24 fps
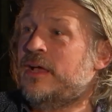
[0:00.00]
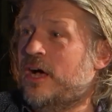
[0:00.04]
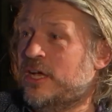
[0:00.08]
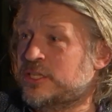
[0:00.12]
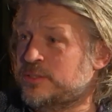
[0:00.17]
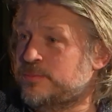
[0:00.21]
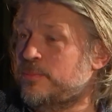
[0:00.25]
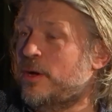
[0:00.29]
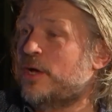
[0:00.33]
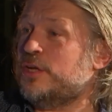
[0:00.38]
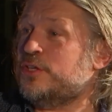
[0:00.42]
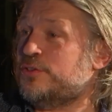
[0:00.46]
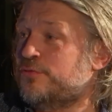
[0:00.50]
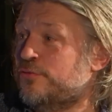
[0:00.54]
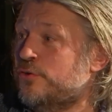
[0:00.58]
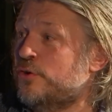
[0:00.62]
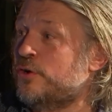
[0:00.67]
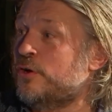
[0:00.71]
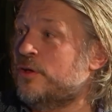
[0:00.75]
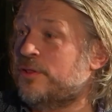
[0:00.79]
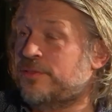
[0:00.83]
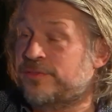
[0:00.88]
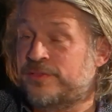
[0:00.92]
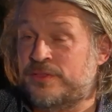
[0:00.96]
As much
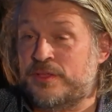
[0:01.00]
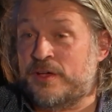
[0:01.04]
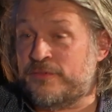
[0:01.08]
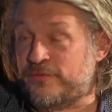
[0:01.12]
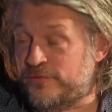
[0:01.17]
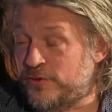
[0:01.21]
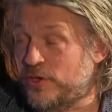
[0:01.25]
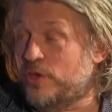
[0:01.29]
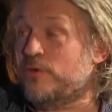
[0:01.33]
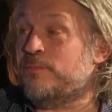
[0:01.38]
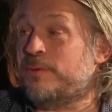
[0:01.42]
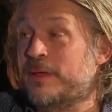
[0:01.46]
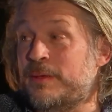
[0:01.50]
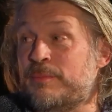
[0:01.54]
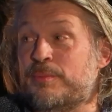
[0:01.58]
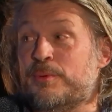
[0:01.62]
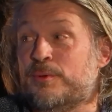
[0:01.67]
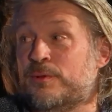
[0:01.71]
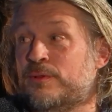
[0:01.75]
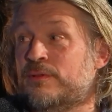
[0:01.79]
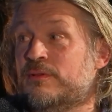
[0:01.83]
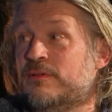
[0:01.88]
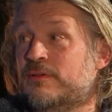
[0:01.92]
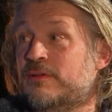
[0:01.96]
for a few
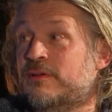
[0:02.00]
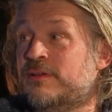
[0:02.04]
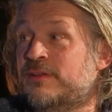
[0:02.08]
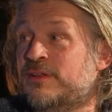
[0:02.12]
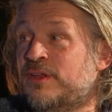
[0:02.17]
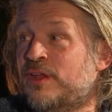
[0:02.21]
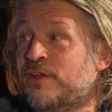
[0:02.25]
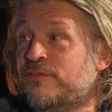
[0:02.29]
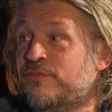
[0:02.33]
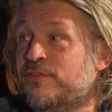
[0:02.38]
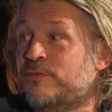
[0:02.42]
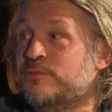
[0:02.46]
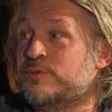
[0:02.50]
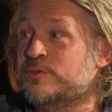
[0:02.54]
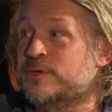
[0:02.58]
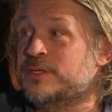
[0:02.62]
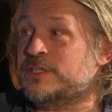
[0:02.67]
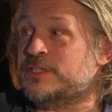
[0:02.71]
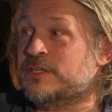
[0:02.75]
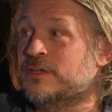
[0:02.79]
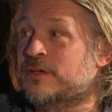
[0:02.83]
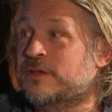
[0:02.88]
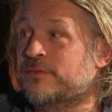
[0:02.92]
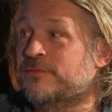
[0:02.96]
people, you know, from
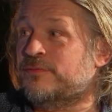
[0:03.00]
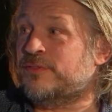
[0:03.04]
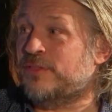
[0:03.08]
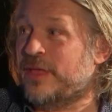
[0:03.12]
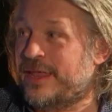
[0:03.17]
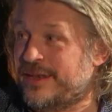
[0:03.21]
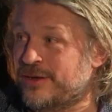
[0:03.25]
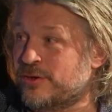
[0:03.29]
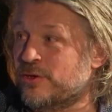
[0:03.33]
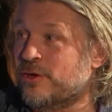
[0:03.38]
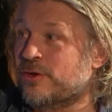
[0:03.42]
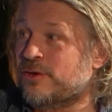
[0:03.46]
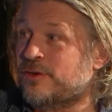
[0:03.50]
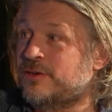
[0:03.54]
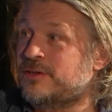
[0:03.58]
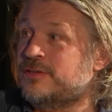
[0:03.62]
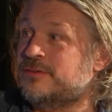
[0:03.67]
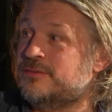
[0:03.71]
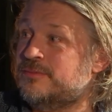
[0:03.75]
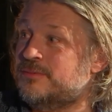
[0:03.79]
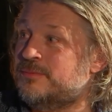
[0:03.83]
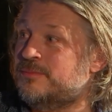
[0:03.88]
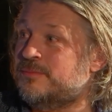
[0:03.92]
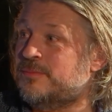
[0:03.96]
Twitter have then gone
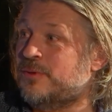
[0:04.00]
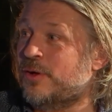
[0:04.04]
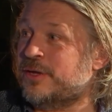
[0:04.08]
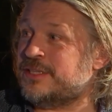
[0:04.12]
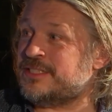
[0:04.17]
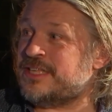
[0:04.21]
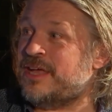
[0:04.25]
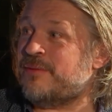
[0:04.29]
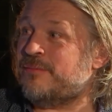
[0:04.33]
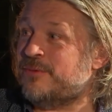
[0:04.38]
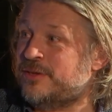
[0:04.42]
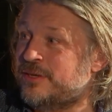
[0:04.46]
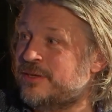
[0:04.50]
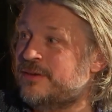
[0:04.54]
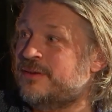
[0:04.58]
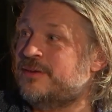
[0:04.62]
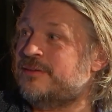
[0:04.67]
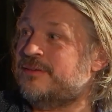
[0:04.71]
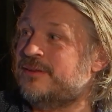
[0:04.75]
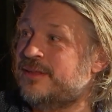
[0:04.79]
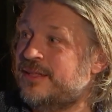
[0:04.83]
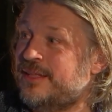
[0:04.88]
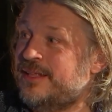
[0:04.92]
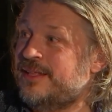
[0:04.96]
and got
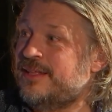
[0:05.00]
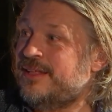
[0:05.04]
examined